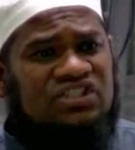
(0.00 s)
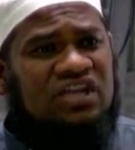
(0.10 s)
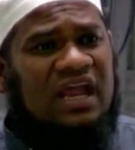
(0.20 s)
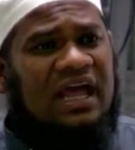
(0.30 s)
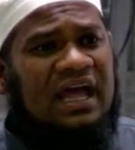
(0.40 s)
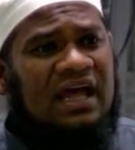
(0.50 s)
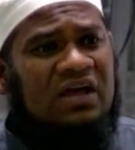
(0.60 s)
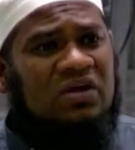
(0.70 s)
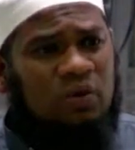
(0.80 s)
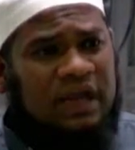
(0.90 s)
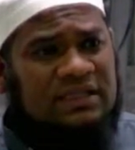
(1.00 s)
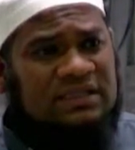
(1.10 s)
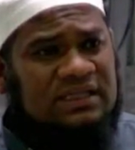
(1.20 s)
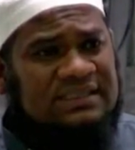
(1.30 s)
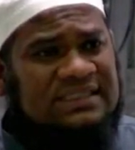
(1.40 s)
is the salah
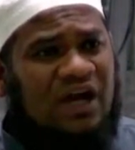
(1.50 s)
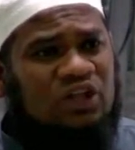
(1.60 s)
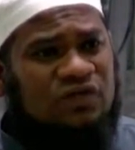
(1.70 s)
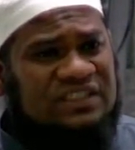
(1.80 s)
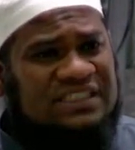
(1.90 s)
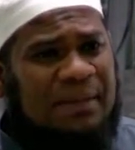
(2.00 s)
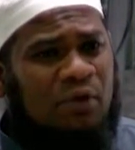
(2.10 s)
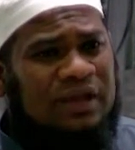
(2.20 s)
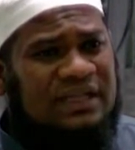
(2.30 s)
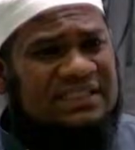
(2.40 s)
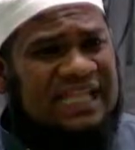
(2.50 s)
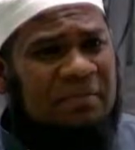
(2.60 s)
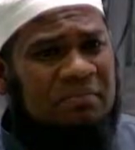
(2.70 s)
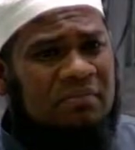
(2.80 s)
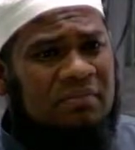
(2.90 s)
correct? Is it out of its time or in
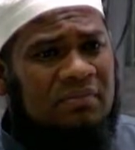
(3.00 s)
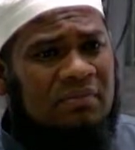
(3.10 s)
its time?